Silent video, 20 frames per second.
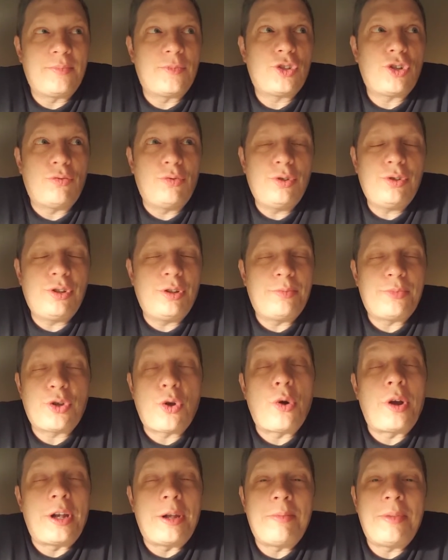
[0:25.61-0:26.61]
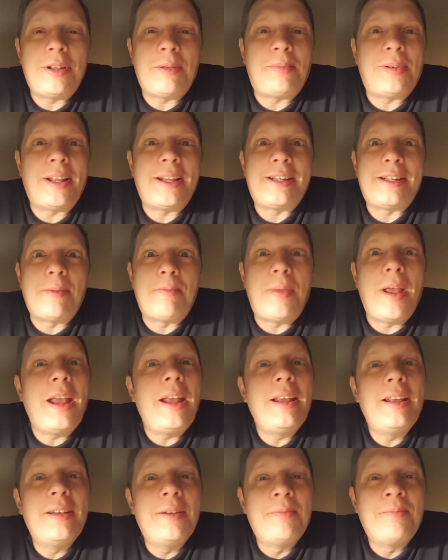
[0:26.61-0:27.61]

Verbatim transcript: Jerusalem's going to be the place to be